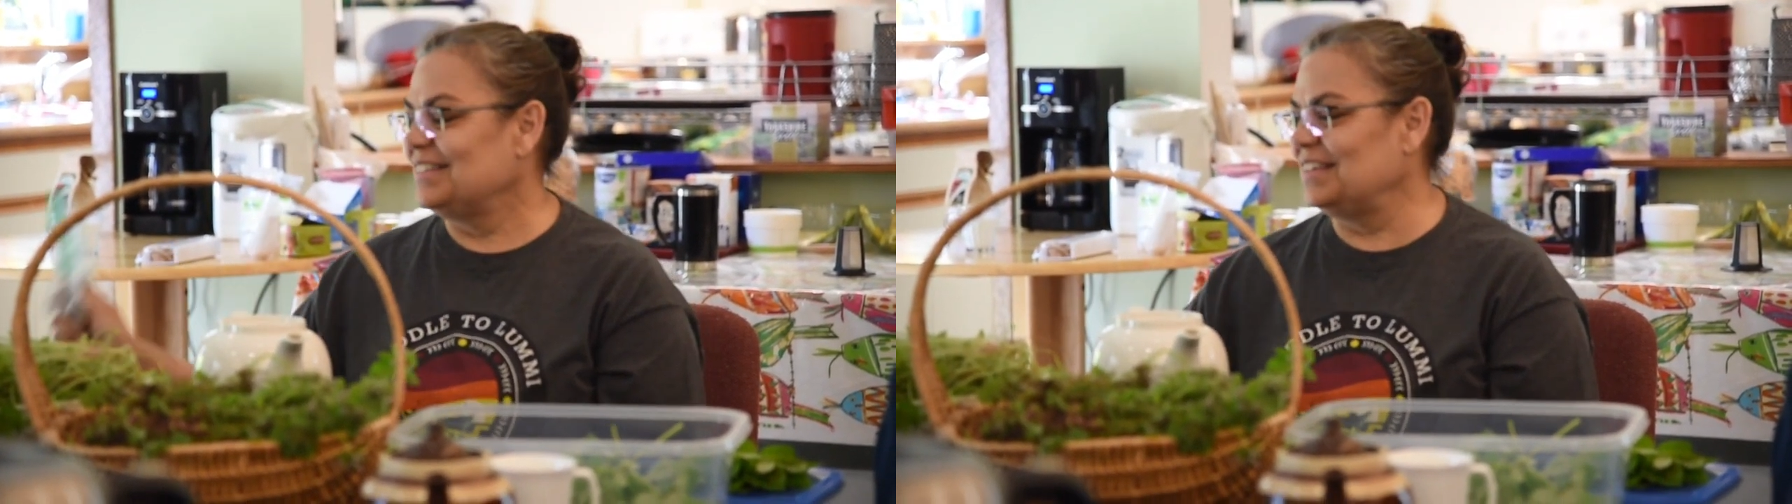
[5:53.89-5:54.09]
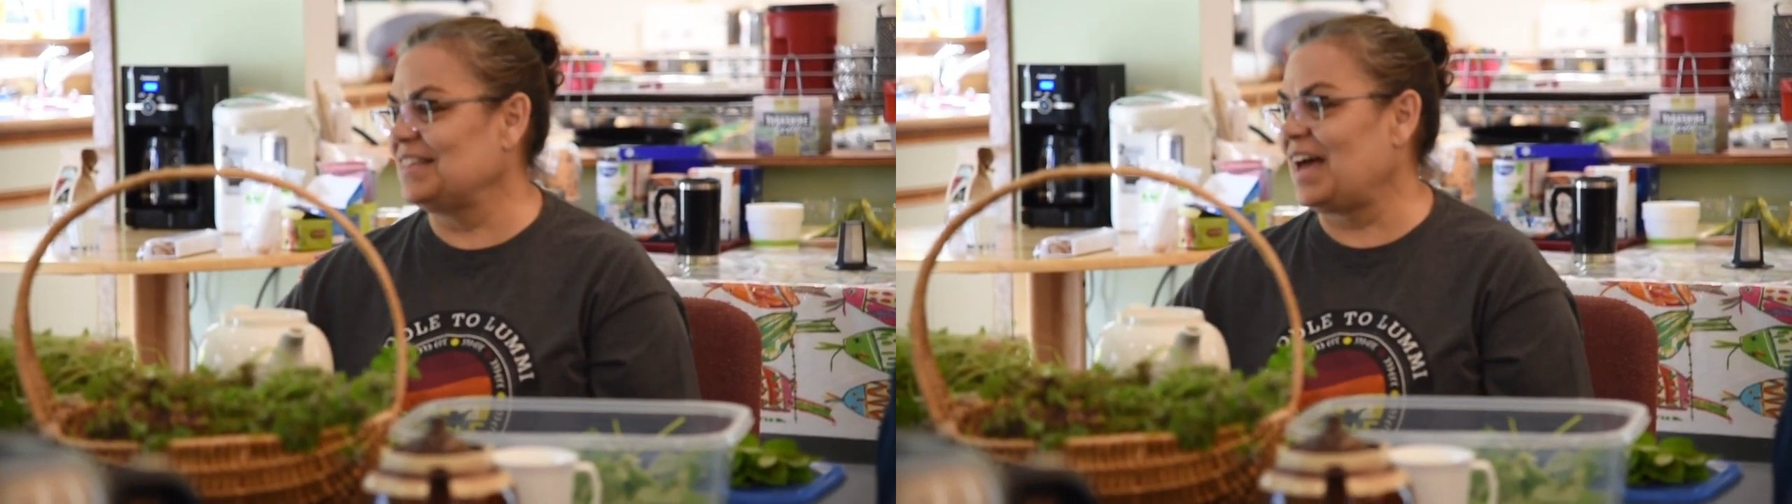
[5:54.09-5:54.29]

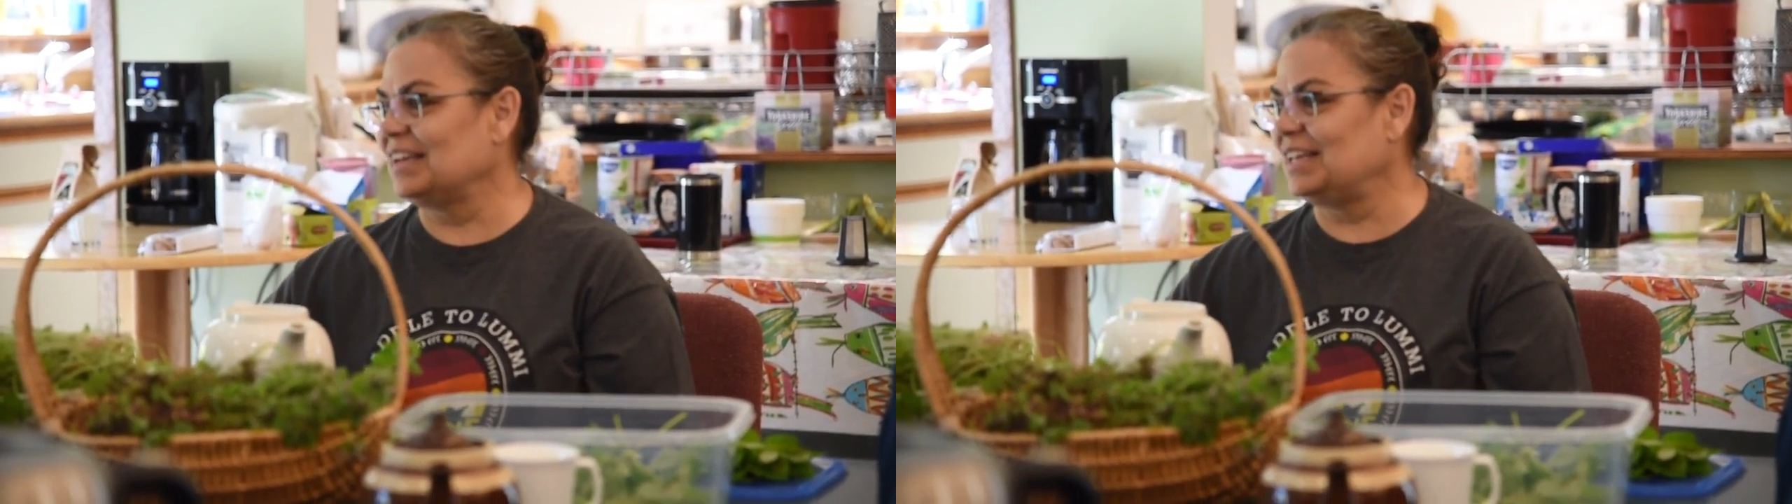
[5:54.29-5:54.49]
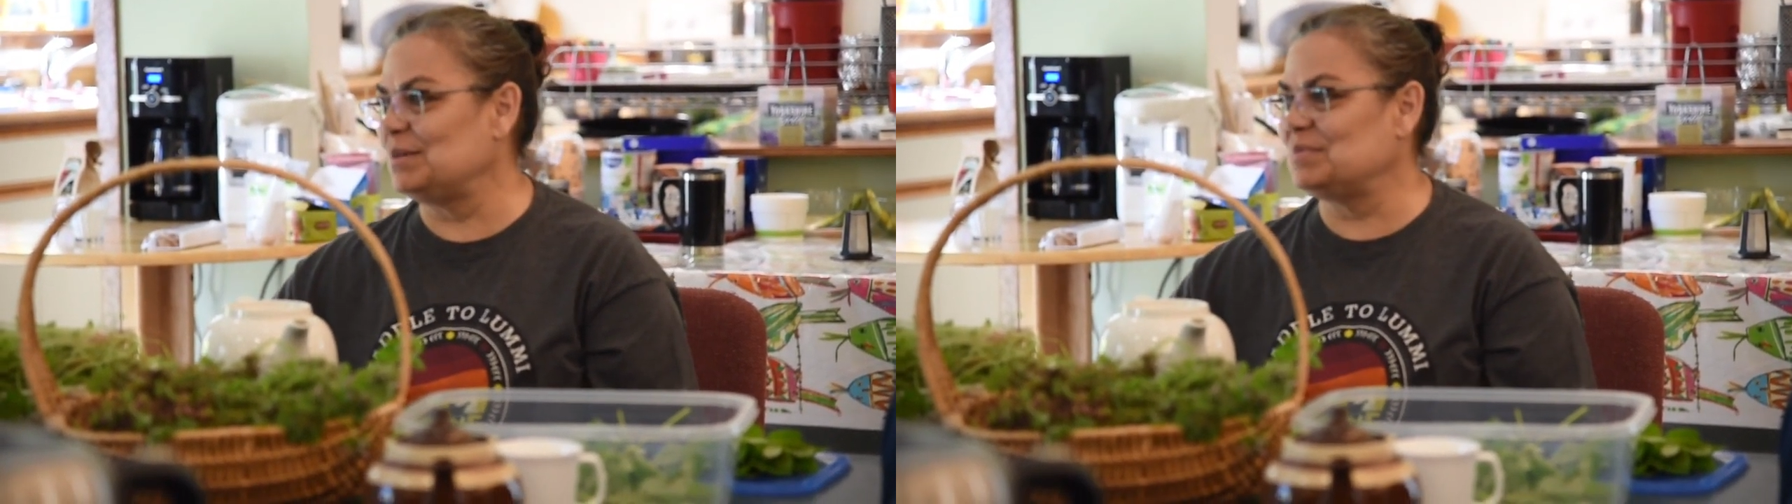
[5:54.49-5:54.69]
then that
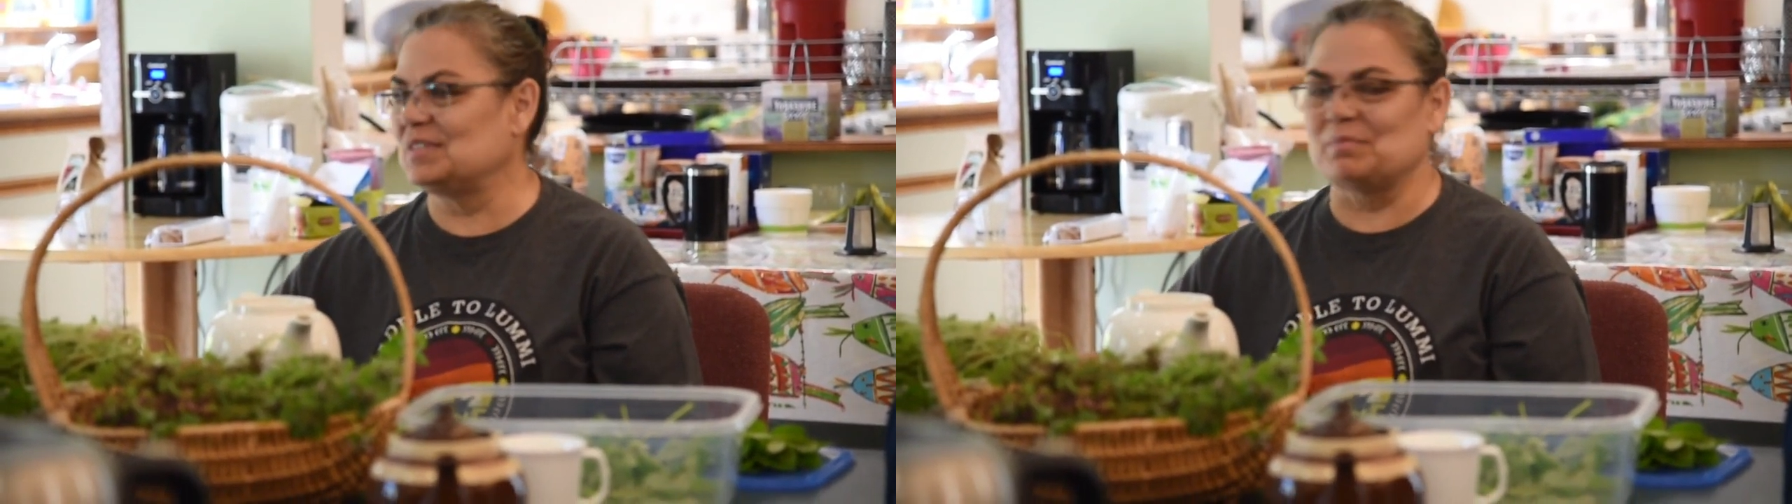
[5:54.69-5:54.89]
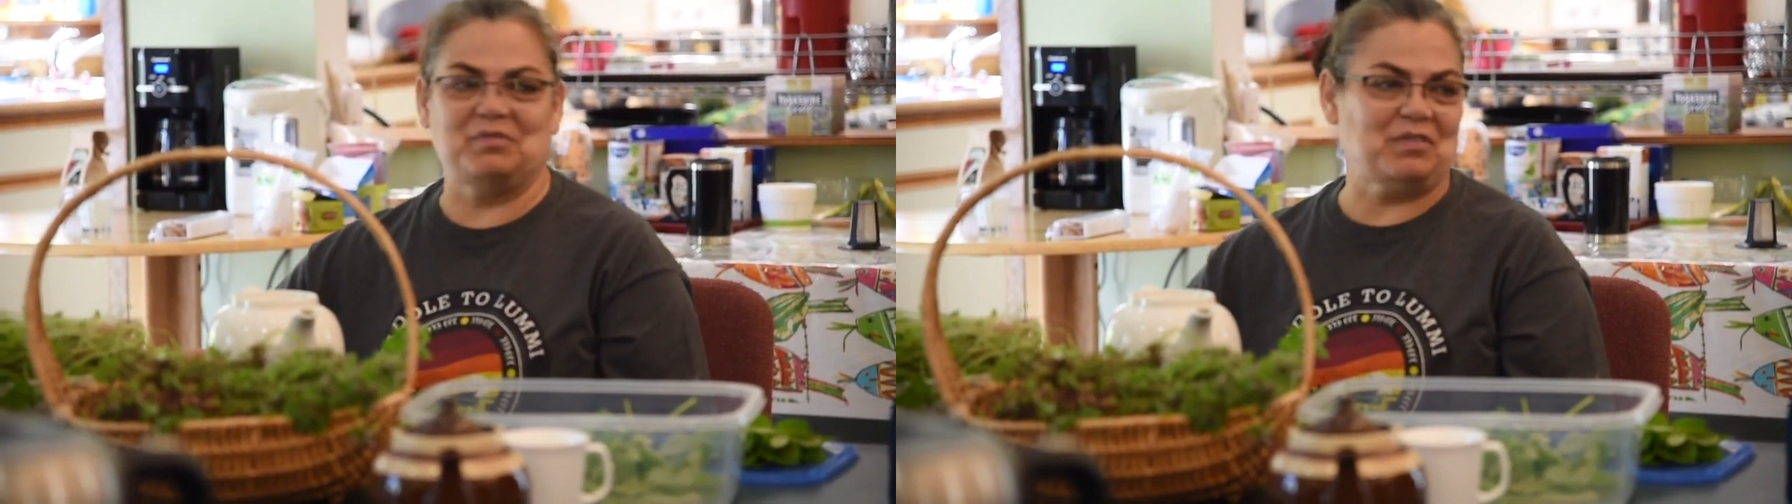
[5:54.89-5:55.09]
keeps
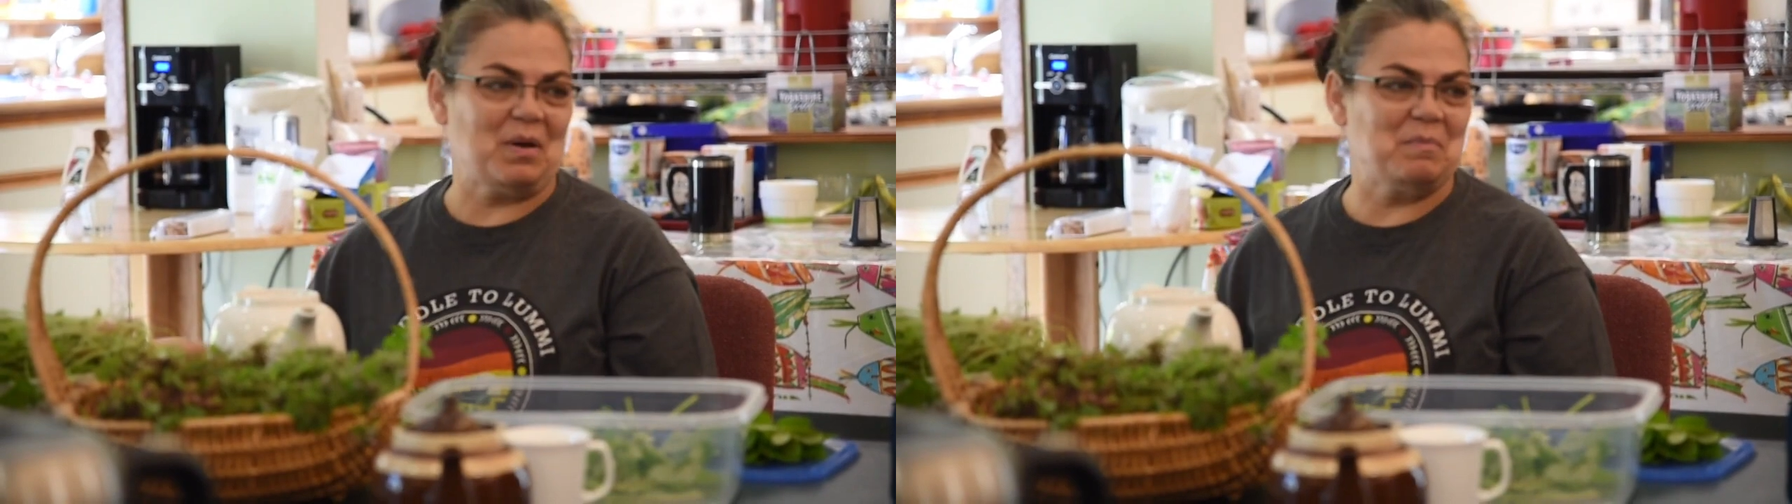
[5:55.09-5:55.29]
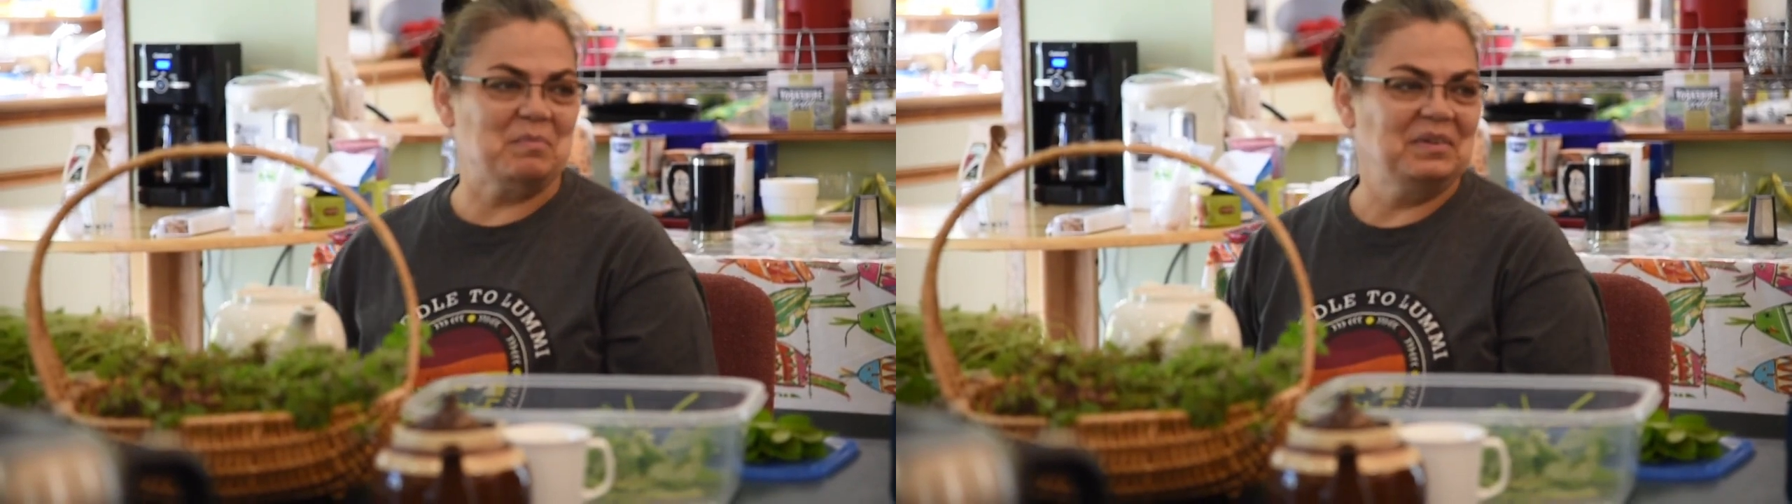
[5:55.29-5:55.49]
them
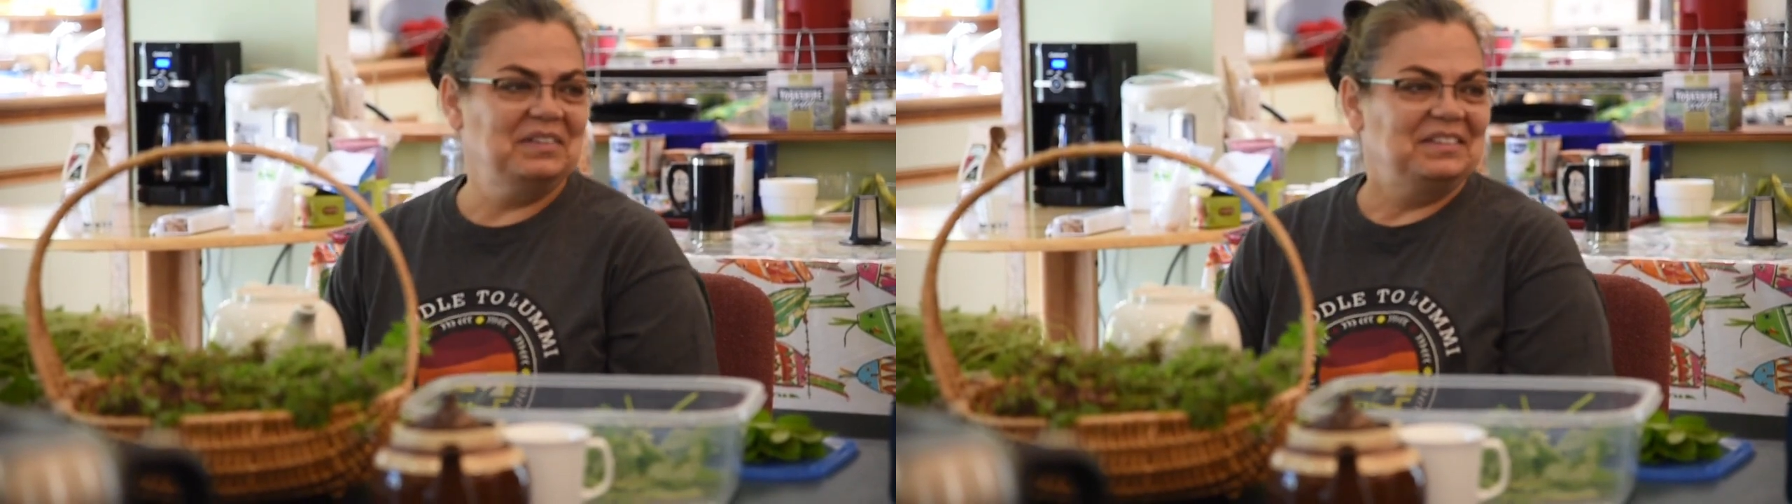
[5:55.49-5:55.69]
from,